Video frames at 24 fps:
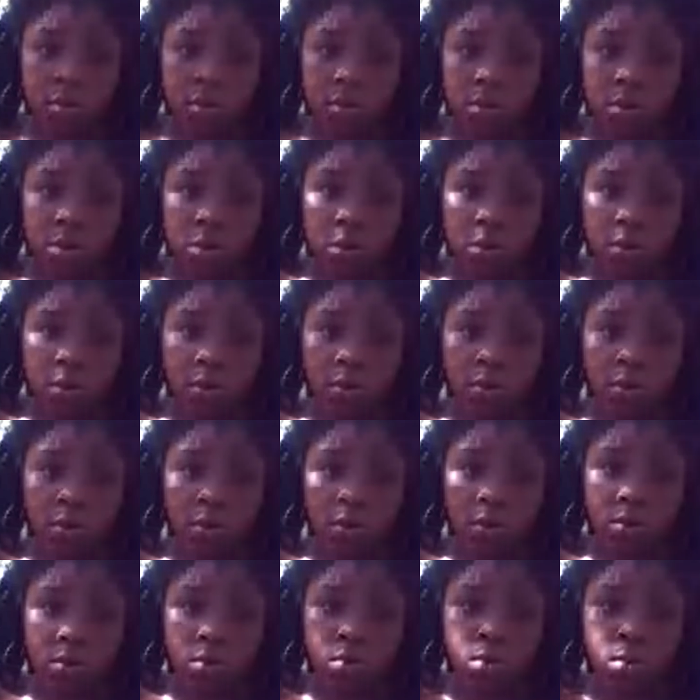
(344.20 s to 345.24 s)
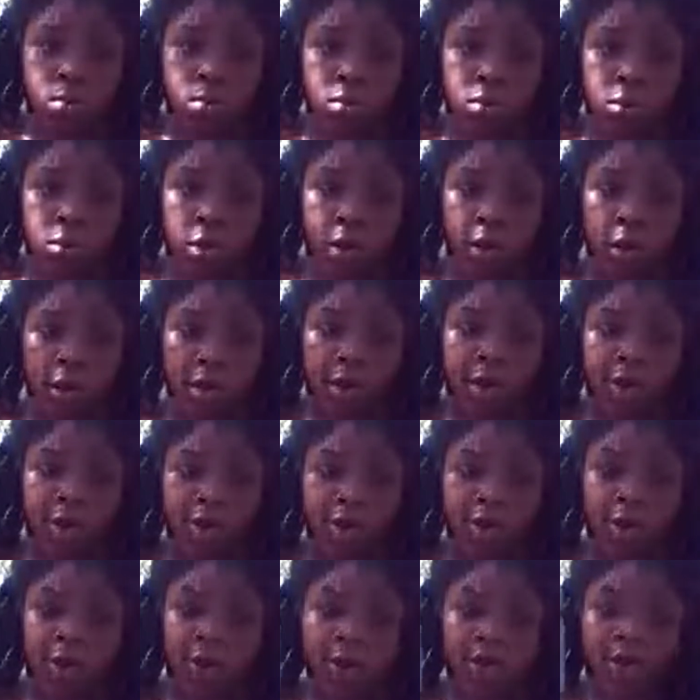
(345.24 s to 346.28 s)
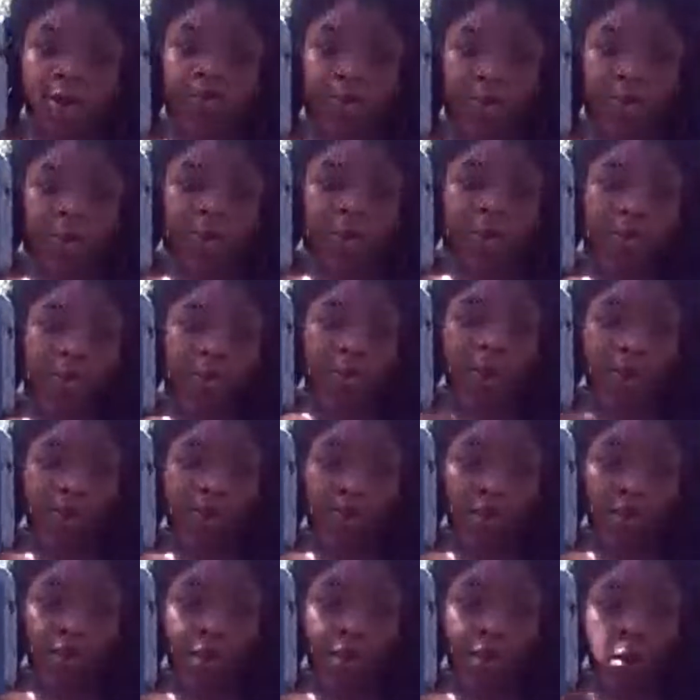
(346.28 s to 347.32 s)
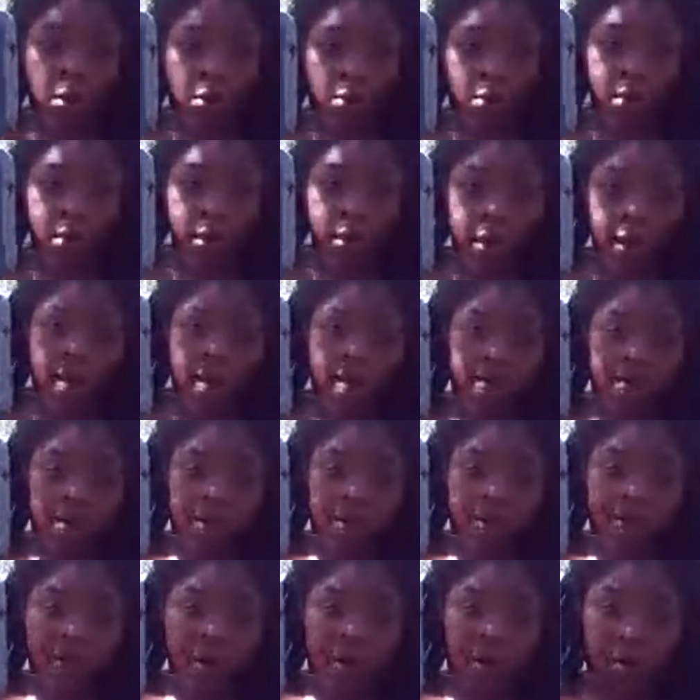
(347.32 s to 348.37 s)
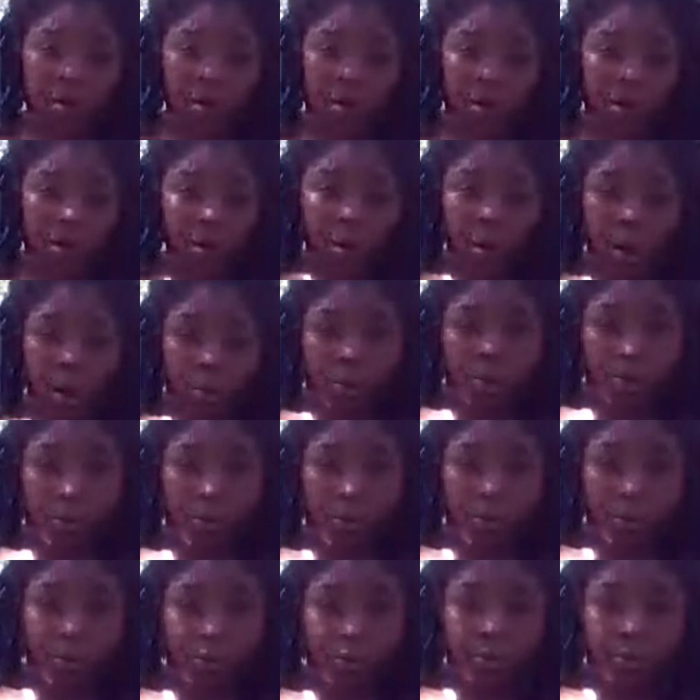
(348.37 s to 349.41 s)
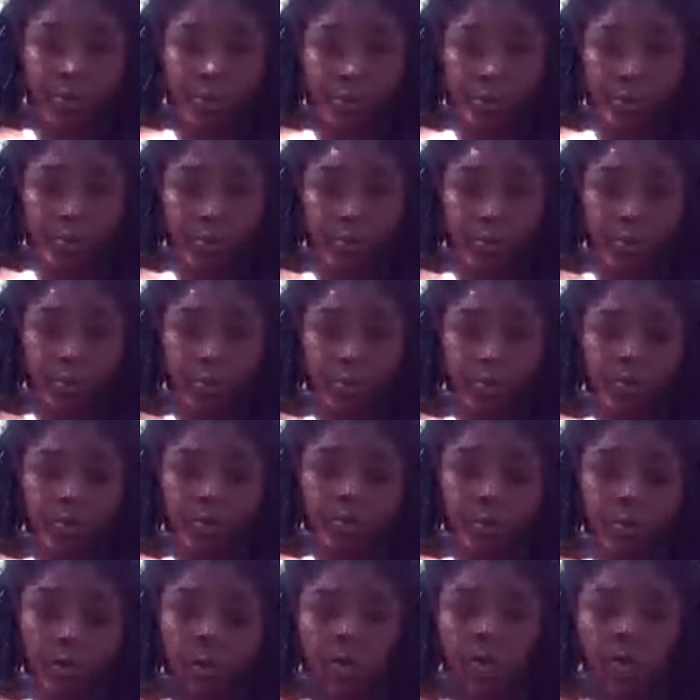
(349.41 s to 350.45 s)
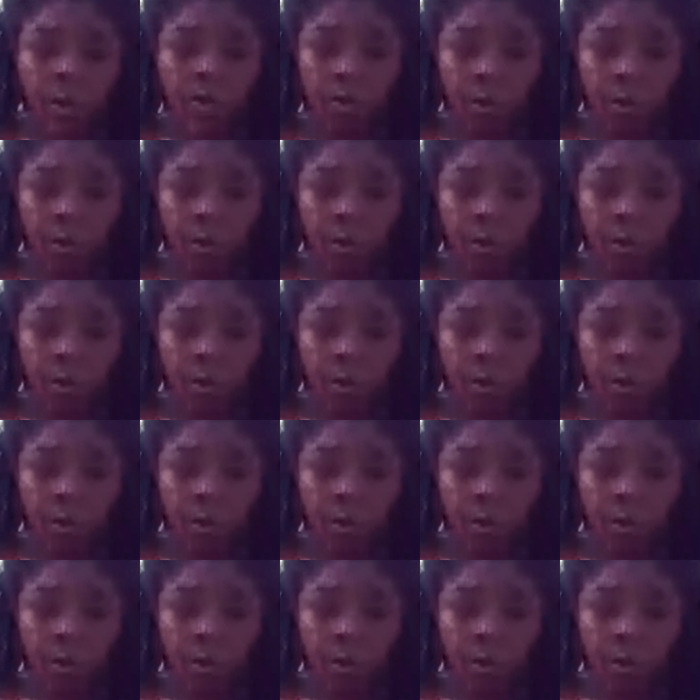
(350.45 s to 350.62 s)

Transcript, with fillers: So, and you know, it could just be that maybe I'm just not going live, you know, I could go live, you know, that